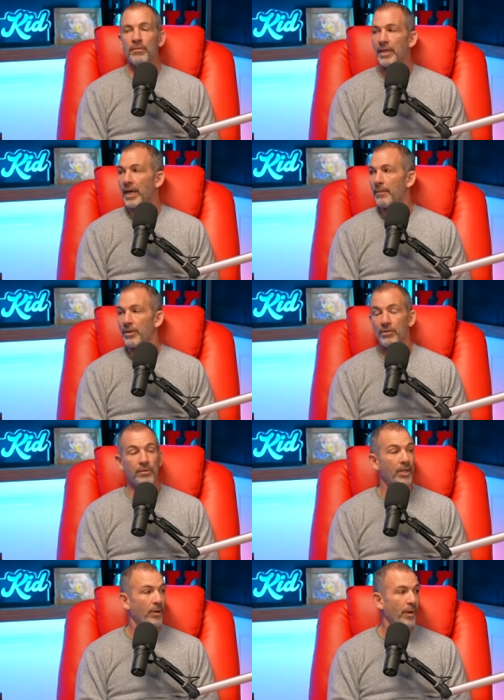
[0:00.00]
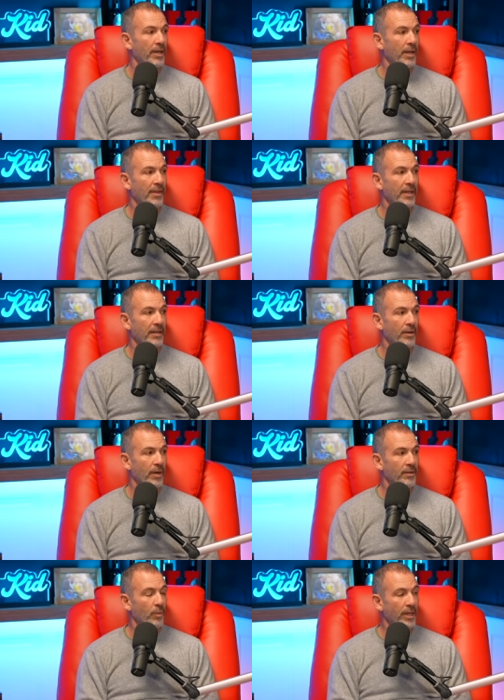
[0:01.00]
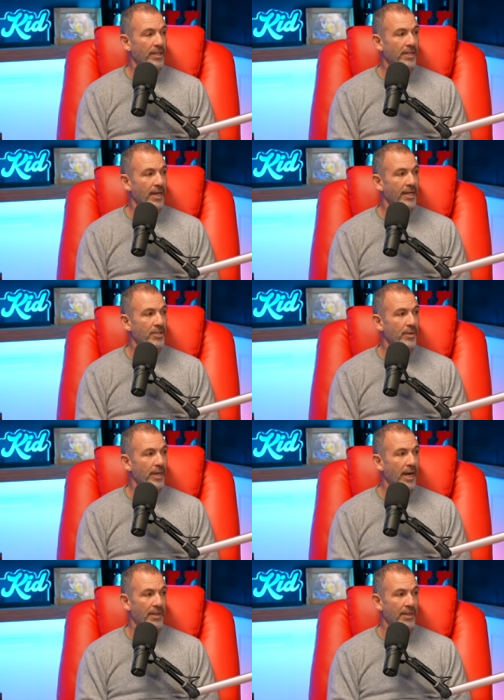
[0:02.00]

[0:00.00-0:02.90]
but you, yeah, but you know what? I think you're on the winning side of history. I